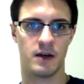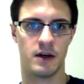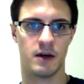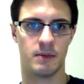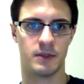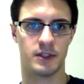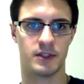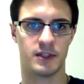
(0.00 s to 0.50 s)

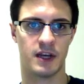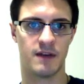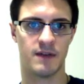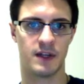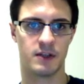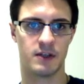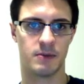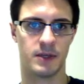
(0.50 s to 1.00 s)
I'm going to save
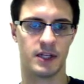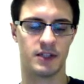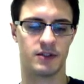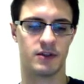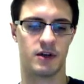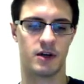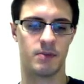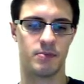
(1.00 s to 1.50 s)
that to my
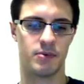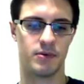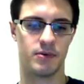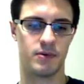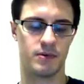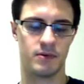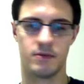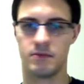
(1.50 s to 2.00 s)
desktop,
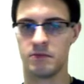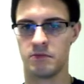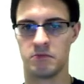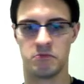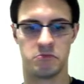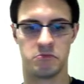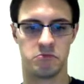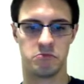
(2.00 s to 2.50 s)

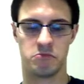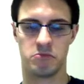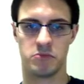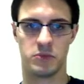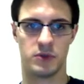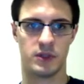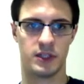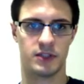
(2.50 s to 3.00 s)

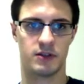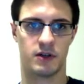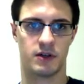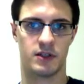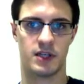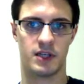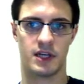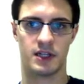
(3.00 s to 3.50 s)
list
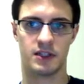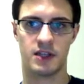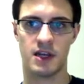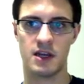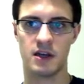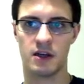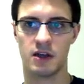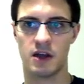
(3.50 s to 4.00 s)
dot T X
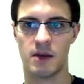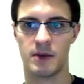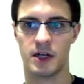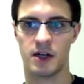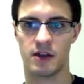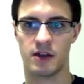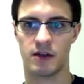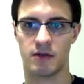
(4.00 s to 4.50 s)
T, could name it
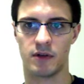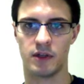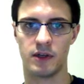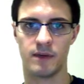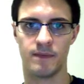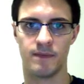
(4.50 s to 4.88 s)
anything really.